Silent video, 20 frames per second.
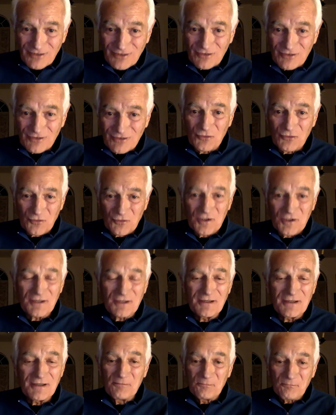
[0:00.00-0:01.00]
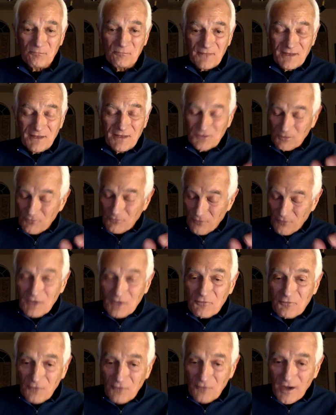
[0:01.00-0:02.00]
And I was a dentist who's
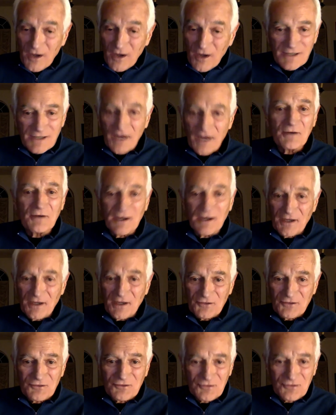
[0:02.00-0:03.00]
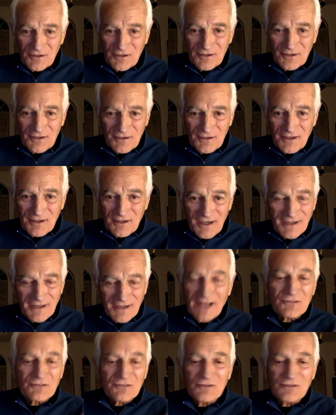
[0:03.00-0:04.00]
treated some very fine
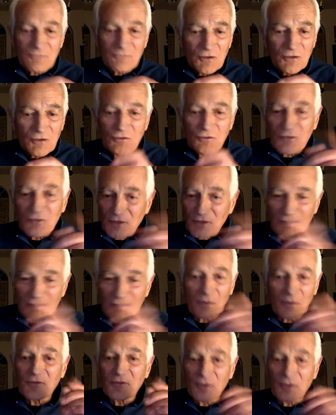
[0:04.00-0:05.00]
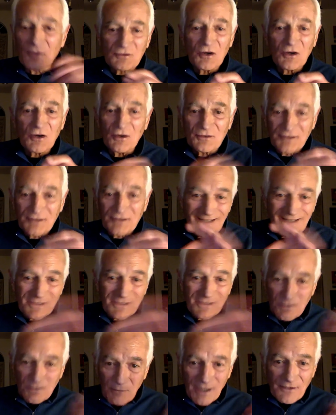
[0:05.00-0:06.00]
clarinetists and asked them to do
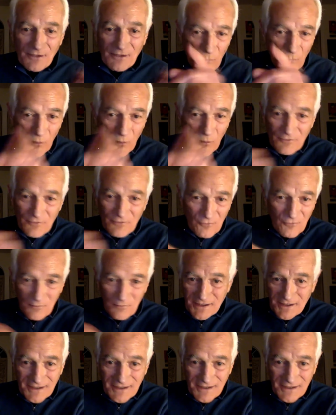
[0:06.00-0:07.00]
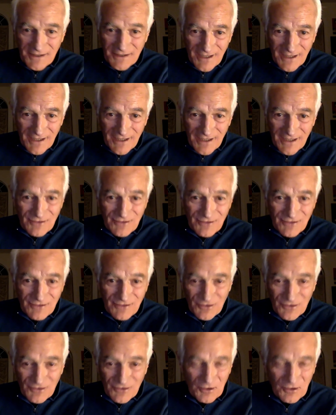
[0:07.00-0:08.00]
things with their tongue to get them out of the way
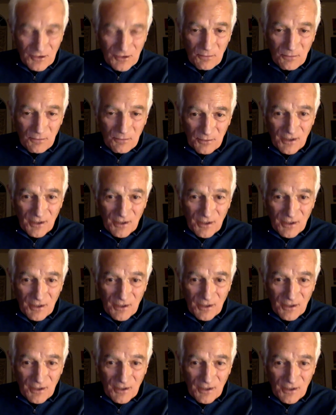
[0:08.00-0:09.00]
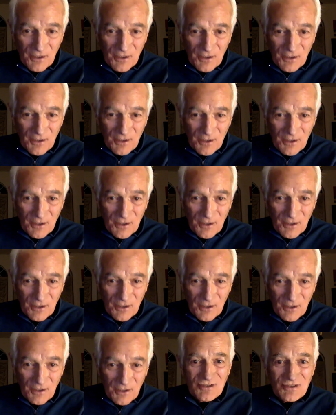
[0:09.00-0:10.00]
for me to get to someplace. Right.
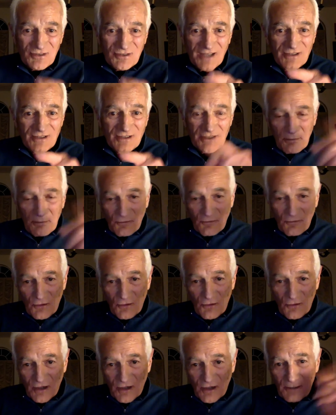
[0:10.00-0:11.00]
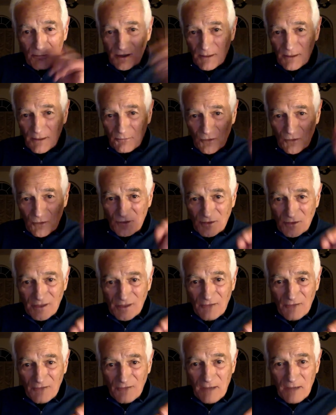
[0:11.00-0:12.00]
right. Like the instruction is take the tip of your tongue
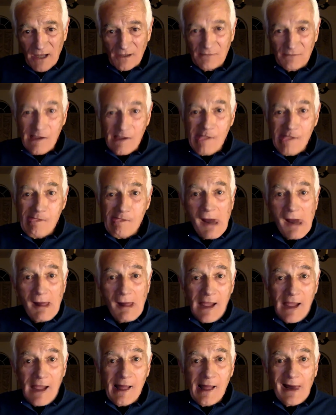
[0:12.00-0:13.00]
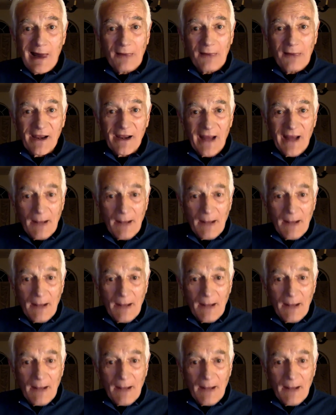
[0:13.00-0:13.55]
and put it up toward the left palate,